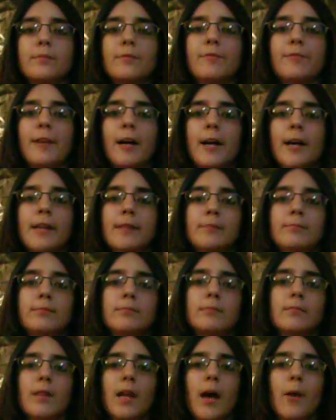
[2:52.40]
Ferret,
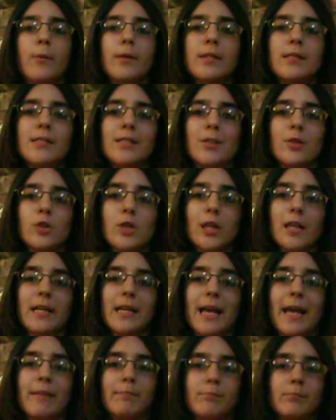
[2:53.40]
I want to see your chicken
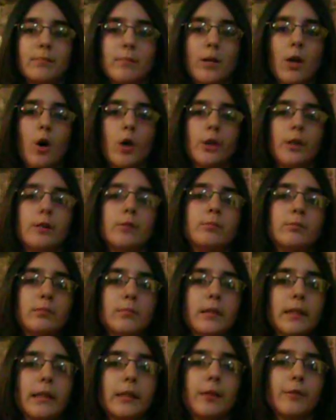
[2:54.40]
hat on you
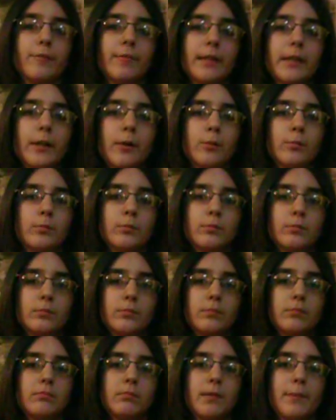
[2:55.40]
in your video.
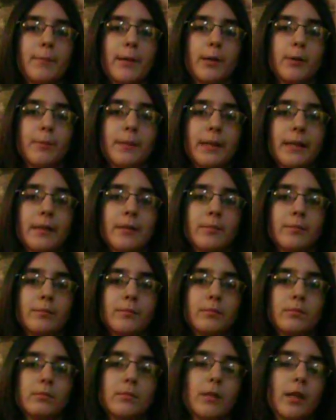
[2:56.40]
It better be there.
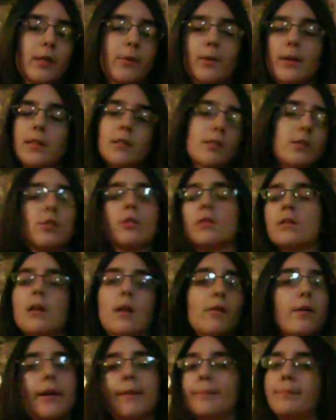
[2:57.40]
Otherwise, it's just
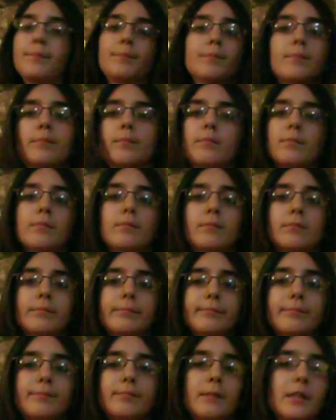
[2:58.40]
not right.
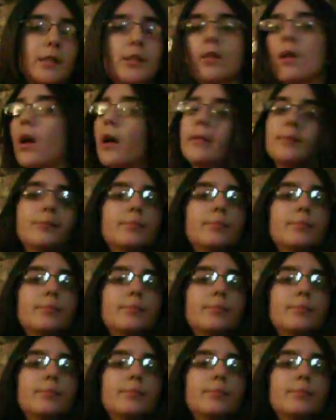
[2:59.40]
It's not.